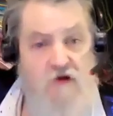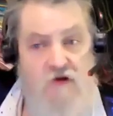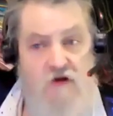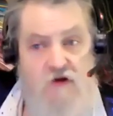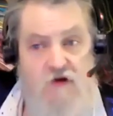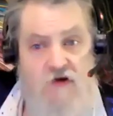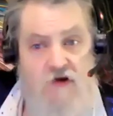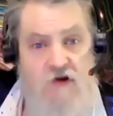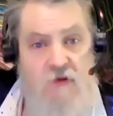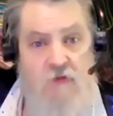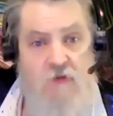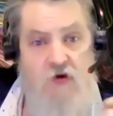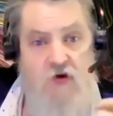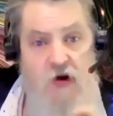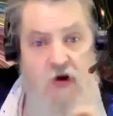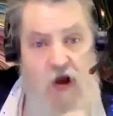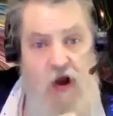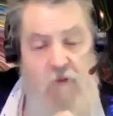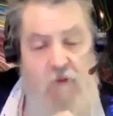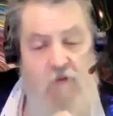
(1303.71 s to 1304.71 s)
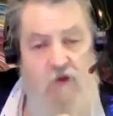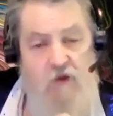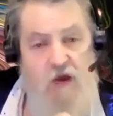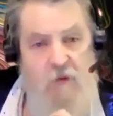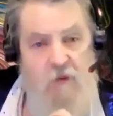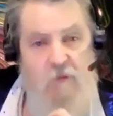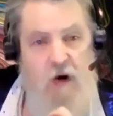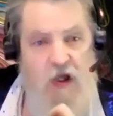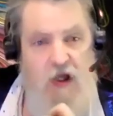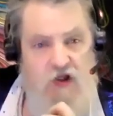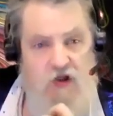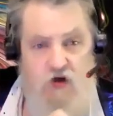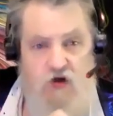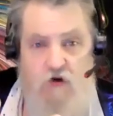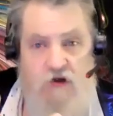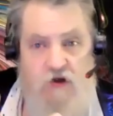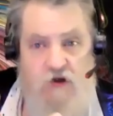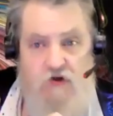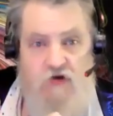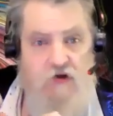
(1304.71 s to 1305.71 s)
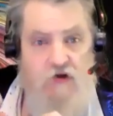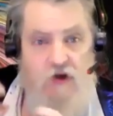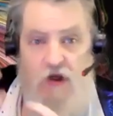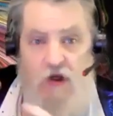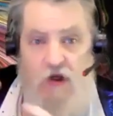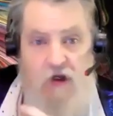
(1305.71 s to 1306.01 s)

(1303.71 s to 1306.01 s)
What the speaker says: system. You come there by choice.